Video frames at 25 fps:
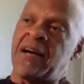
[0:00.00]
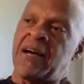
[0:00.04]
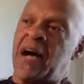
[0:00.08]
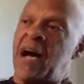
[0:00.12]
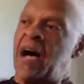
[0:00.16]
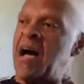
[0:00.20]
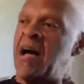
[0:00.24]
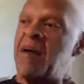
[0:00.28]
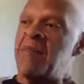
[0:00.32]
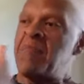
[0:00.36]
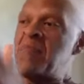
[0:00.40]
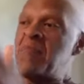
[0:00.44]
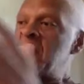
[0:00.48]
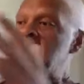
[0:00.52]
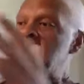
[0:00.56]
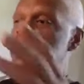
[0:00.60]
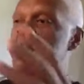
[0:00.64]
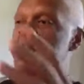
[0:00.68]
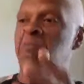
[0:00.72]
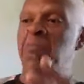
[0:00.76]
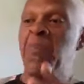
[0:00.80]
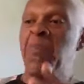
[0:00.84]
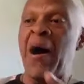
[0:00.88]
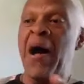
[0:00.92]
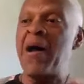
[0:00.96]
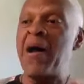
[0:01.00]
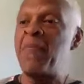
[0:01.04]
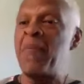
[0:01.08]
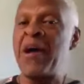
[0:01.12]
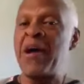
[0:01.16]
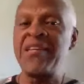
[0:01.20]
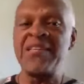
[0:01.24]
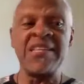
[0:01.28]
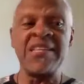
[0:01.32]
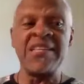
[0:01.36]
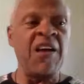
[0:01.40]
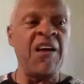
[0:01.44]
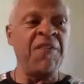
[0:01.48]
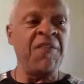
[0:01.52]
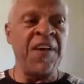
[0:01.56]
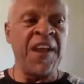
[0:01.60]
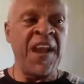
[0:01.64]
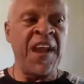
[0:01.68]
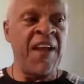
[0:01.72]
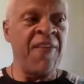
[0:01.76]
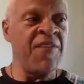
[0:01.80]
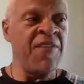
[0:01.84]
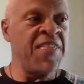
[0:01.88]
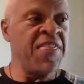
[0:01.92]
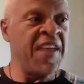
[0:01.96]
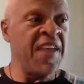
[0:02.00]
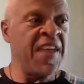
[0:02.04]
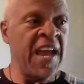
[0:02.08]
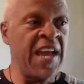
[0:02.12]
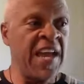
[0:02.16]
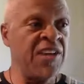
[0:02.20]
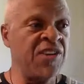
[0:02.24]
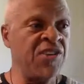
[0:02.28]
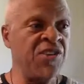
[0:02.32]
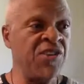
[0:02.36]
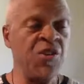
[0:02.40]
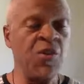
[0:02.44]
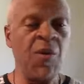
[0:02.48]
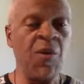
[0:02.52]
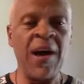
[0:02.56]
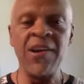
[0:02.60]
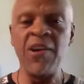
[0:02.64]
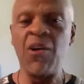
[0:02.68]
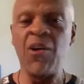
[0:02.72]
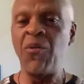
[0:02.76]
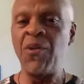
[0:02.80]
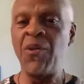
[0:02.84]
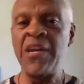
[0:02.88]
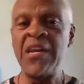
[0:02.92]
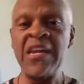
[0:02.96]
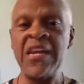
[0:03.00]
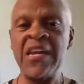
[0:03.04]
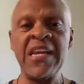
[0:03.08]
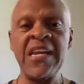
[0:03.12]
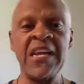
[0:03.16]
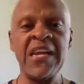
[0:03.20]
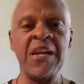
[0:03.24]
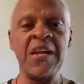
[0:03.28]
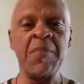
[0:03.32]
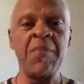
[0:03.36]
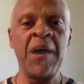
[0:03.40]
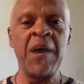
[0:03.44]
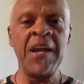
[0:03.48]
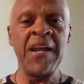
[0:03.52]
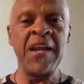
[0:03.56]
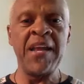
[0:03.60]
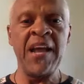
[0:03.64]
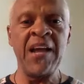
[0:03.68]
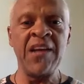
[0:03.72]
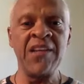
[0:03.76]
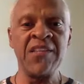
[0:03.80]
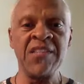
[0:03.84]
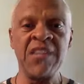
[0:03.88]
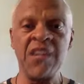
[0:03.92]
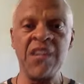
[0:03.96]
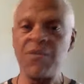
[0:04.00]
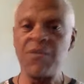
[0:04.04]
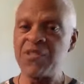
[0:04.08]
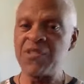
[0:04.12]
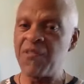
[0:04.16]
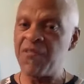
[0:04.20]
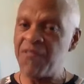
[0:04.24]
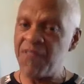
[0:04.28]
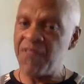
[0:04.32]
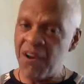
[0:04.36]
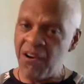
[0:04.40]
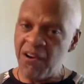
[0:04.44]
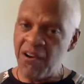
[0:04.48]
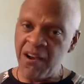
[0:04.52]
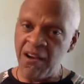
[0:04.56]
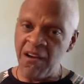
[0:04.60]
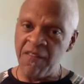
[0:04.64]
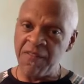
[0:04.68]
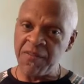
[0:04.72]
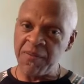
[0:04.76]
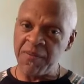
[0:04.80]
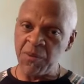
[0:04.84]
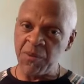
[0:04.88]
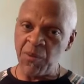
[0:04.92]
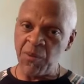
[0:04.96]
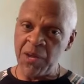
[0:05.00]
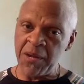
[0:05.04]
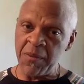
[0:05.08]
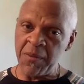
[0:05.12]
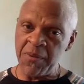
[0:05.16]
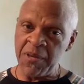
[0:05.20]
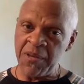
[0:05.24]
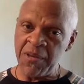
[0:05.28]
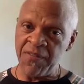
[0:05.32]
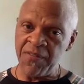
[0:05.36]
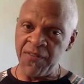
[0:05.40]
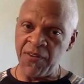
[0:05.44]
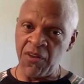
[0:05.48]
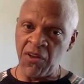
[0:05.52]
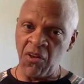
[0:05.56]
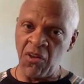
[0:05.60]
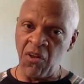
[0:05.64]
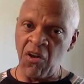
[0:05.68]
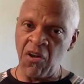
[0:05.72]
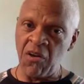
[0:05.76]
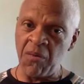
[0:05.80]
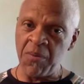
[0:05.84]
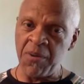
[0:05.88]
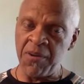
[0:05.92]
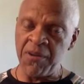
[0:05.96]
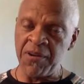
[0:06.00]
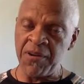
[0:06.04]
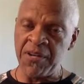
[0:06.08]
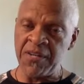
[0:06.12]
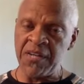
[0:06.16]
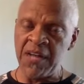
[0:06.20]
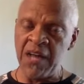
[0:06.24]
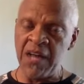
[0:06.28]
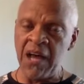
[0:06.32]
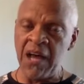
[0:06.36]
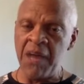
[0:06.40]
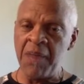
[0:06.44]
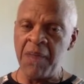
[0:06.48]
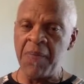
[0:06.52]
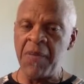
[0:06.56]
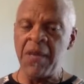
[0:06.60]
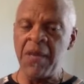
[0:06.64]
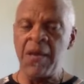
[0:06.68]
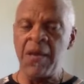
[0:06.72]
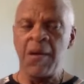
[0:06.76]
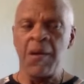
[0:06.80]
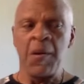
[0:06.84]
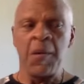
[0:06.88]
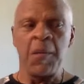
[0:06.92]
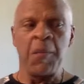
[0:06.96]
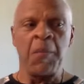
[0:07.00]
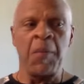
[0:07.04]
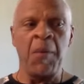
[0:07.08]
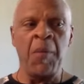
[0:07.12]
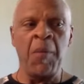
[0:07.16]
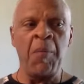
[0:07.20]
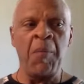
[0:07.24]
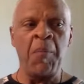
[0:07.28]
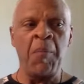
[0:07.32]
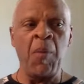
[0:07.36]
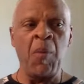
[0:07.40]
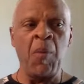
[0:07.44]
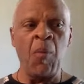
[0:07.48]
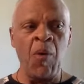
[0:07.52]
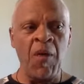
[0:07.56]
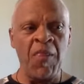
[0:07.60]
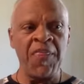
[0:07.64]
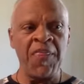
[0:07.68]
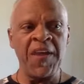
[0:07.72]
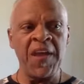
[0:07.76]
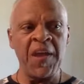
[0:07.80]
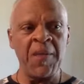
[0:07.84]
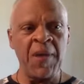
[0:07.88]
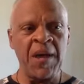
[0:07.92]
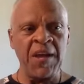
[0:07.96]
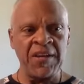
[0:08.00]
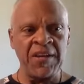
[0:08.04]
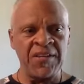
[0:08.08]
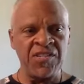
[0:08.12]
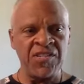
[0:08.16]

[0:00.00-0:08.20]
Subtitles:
I'm by myself in everything I do. I don't need anybody else. And it was a very comfortable way to be for a long period of time. But one thing about